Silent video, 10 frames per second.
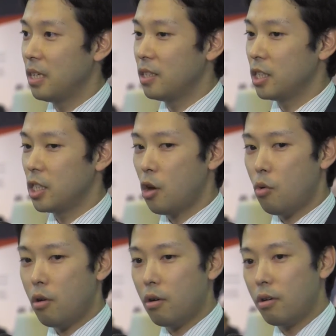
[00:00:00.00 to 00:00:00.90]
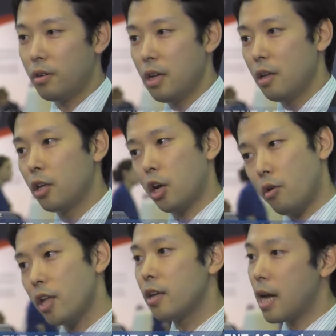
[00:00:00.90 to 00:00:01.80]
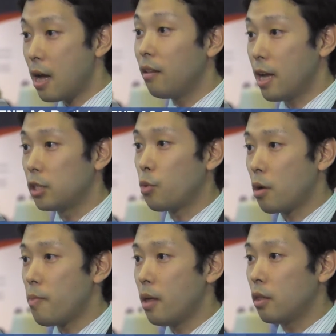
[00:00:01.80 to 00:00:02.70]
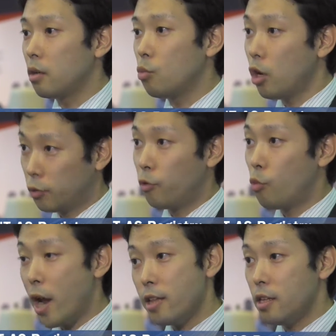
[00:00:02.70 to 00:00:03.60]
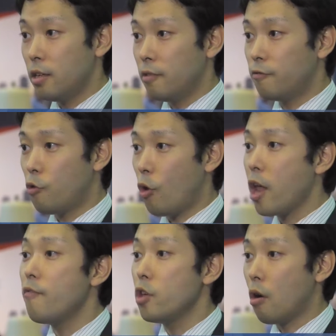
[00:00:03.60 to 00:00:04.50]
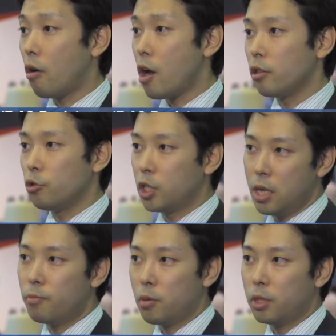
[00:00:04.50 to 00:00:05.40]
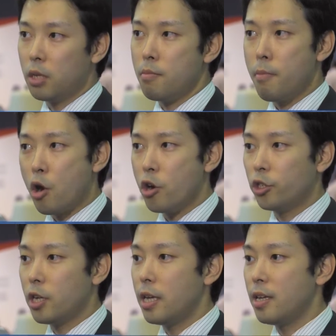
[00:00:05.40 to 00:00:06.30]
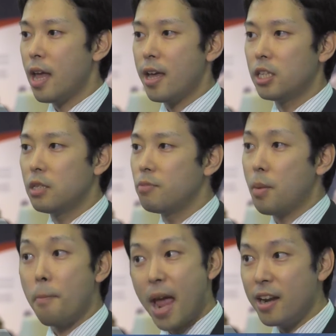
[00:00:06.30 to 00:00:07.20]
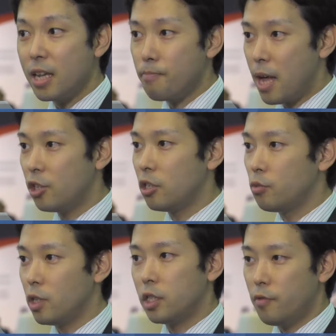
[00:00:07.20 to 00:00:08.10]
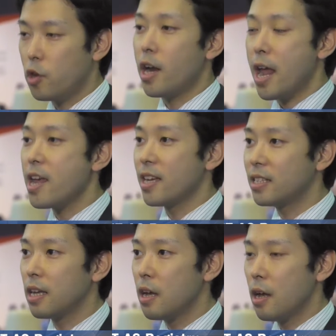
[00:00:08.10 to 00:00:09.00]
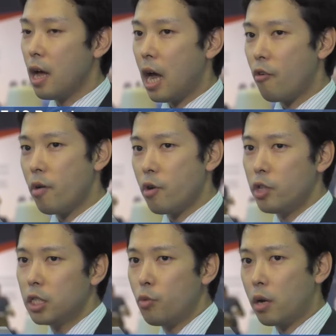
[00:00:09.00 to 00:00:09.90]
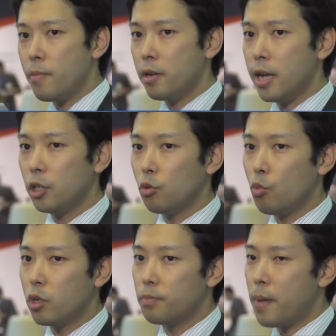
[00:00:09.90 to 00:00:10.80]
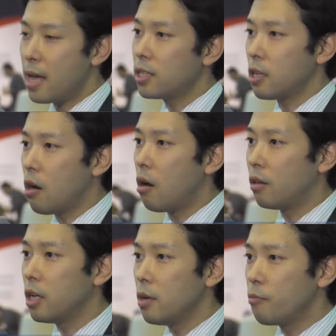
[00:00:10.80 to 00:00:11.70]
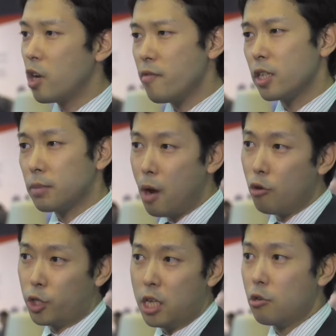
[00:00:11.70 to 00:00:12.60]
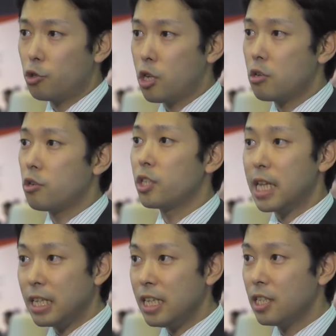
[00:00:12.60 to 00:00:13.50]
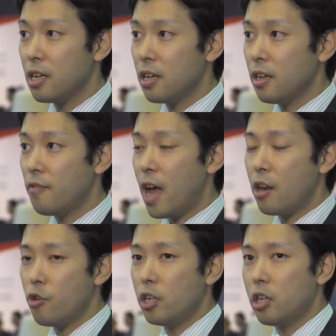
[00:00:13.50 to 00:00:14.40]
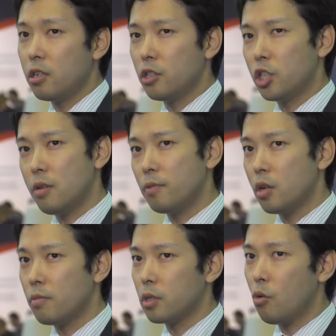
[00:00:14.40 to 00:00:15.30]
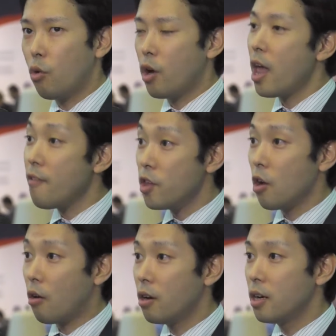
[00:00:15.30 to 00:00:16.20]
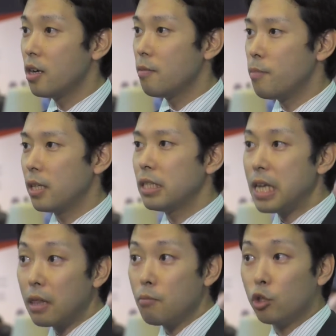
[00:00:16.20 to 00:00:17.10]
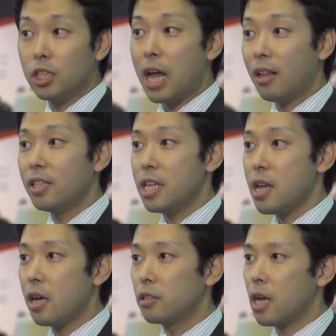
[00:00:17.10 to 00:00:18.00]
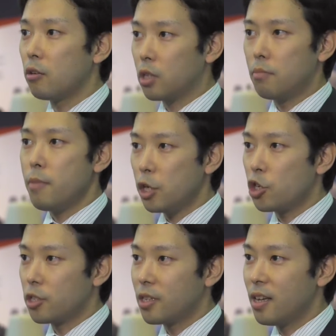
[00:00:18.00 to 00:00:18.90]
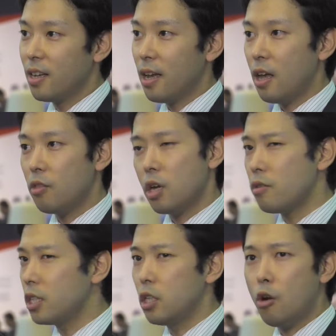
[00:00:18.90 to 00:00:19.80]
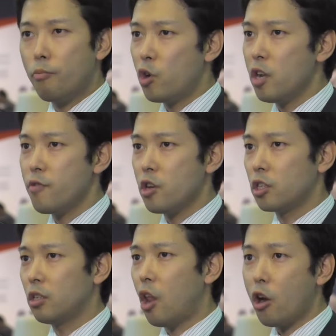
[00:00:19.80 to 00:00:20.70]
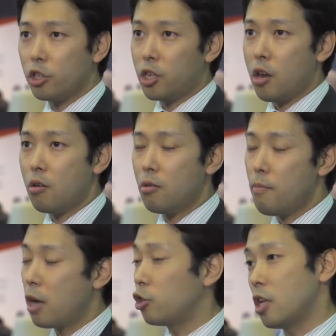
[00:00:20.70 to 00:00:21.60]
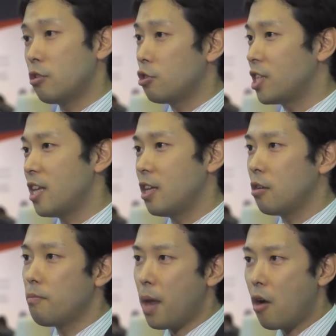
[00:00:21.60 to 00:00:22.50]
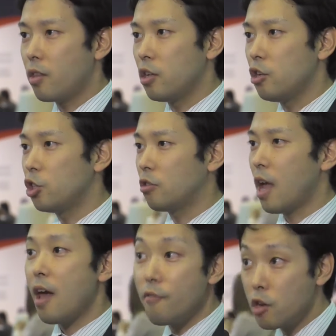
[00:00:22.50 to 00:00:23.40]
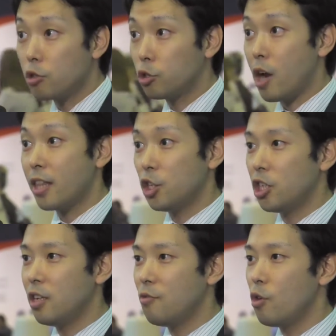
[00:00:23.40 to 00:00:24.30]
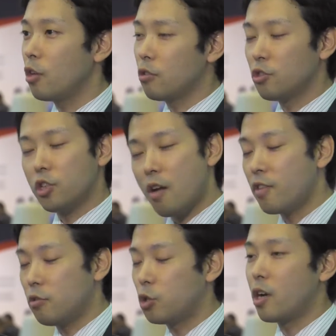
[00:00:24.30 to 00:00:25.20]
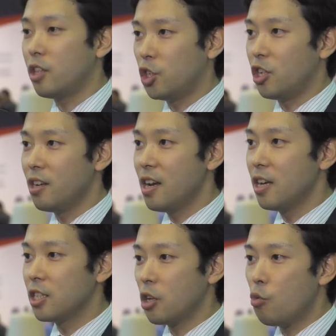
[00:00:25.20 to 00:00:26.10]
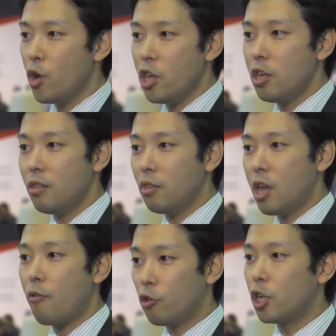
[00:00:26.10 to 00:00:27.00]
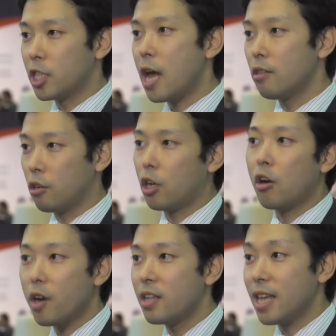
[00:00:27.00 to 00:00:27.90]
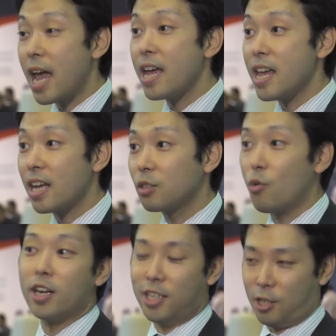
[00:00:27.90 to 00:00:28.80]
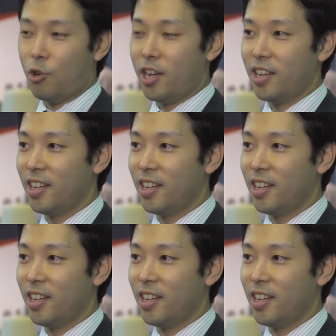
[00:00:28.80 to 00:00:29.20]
So our current guidelines recommend a watchful rating for AVR until symptoms emerge in asymptomatic patients with severe AS. However, this recommendation was based on previous small single-center studies evaluating the symptoms or AVR, but not mortality as outcome measures. And there is no previous large-scale multi-center study comparing the initial AVR strategy with the conservative strategy. So we therefore designed the current AS Registry.